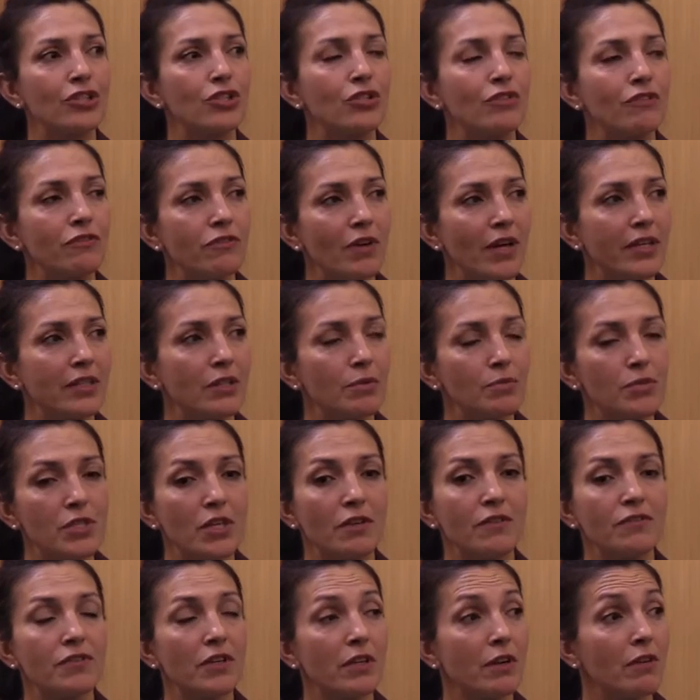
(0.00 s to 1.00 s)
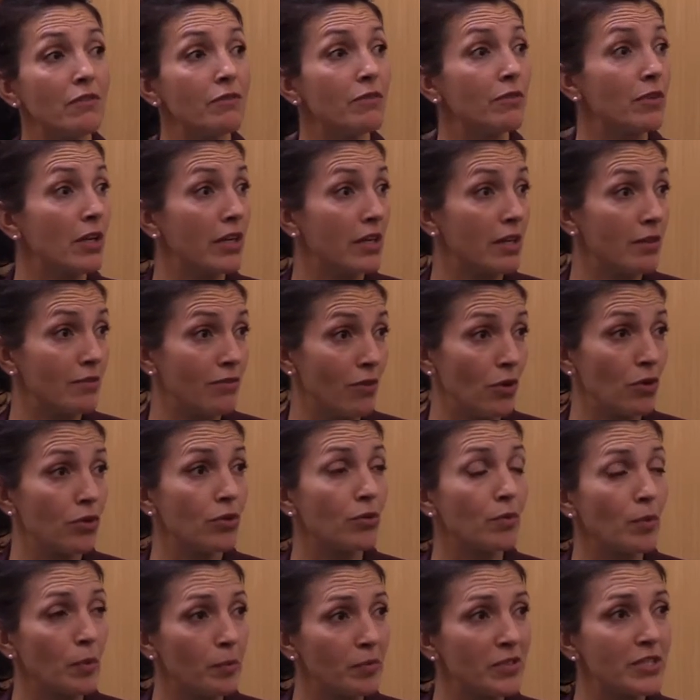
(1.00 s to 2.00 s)
to find themselves in a
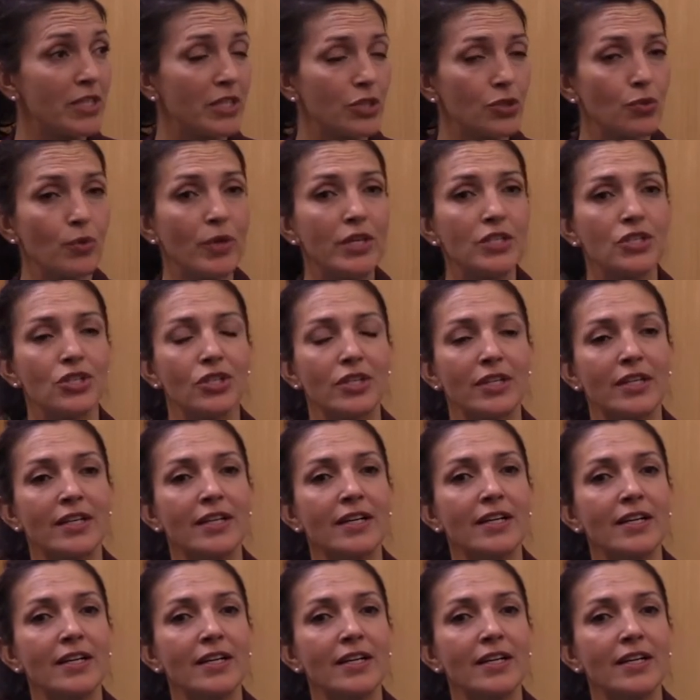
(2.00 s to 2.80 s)
vulnerable situation.